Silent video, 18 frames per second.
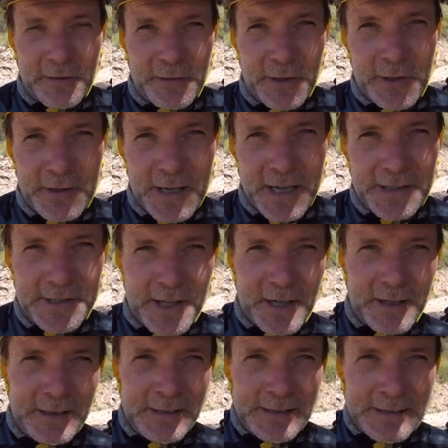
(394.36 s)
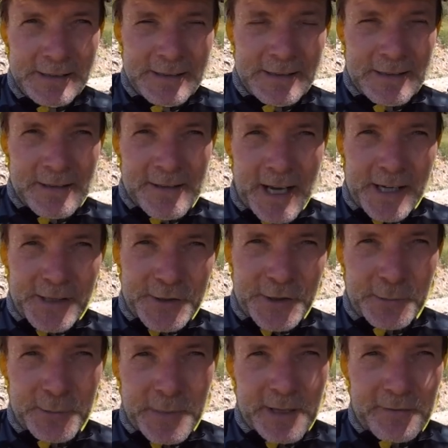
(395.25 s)
through there, so that
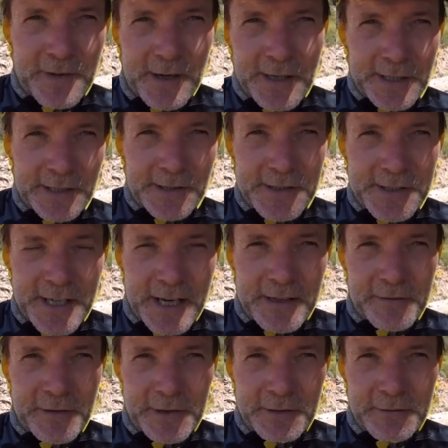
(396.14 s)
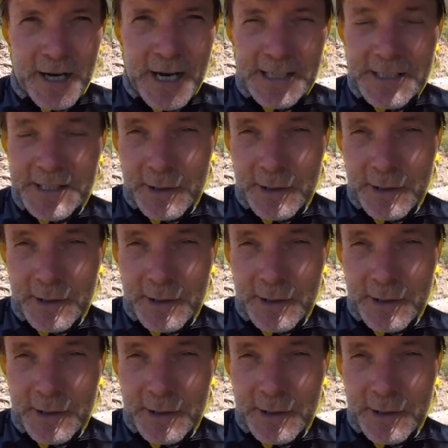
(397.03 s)
stood me in very good stead for the race.